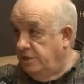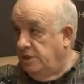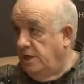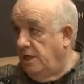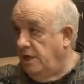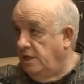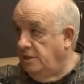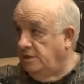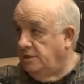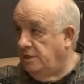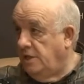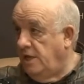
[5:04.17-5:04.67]

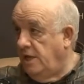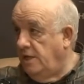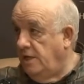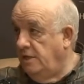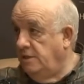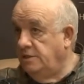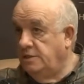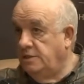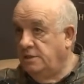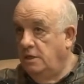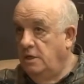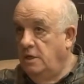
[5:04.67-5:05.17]
last
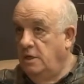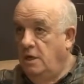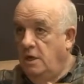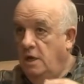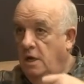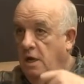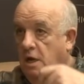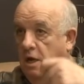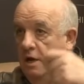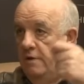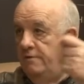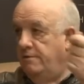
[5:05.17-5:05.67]
case
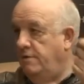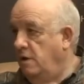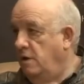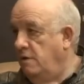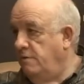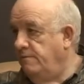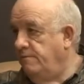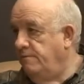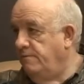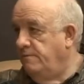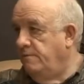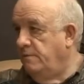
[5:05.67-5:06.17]
of
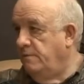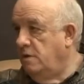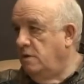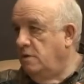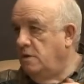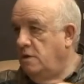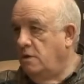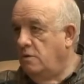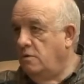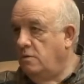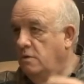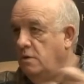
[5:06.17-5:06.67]
you
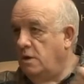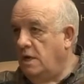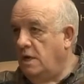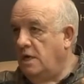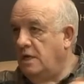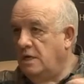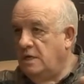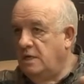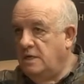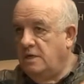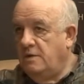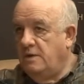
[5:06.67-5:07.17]
know,
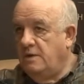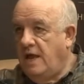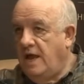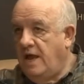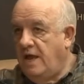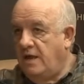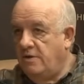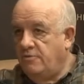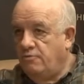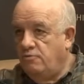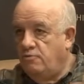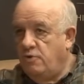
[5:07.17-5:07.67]
a
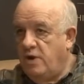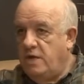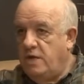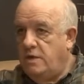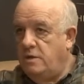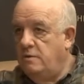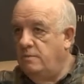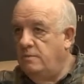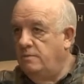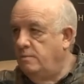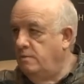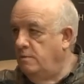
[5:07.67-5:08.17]

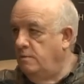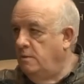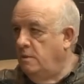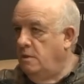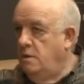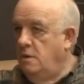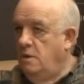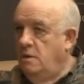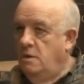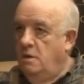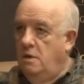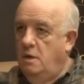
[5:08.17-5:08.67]
handwritten
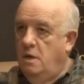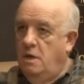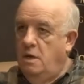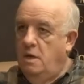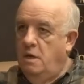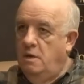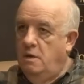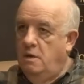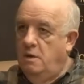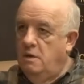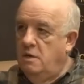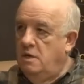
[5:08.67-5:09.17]

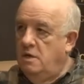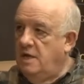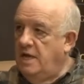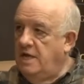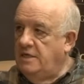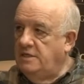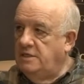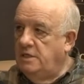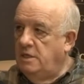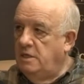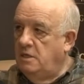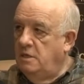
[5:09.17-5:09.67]

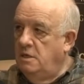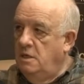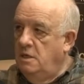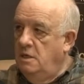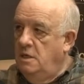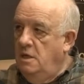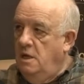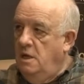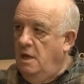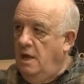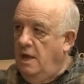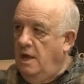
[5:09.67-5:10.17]
letter,
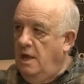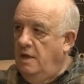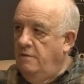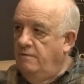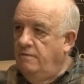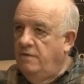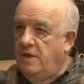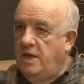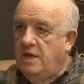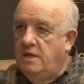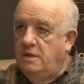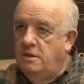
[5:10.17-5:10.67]
and
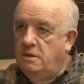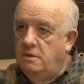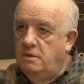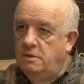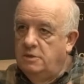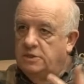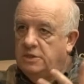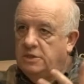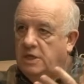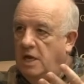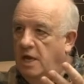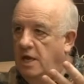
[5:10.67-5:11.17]
then
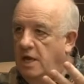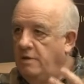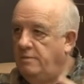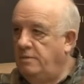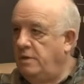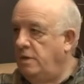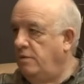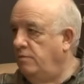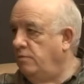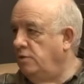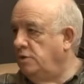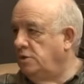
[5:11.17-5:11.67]
claimed
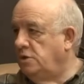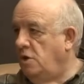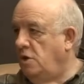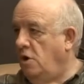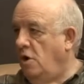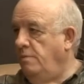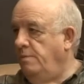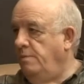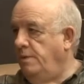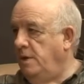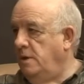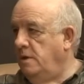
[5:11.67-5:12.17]
it was
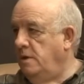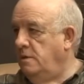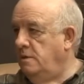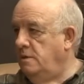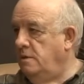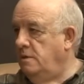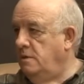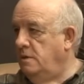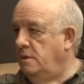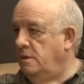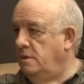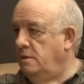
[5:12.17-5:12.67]
copied,
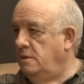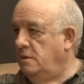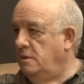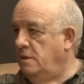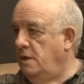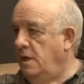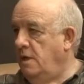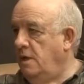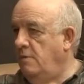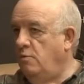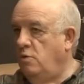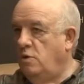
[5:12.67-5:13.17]
and
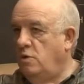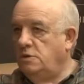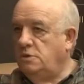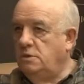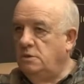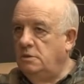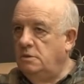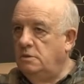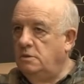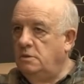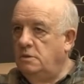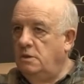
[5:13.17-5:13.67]
it wasn't.
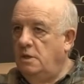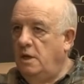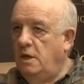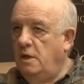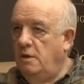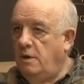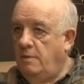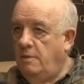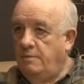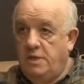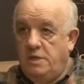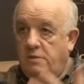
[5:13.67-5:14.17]
I
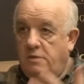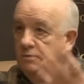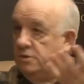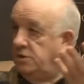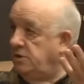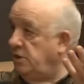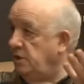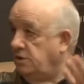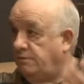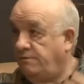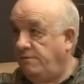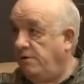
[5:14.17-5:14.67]
mean, it was
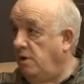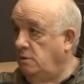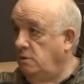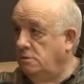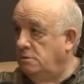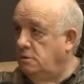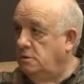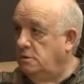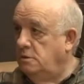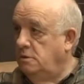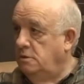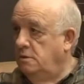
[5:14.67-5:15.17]
just false.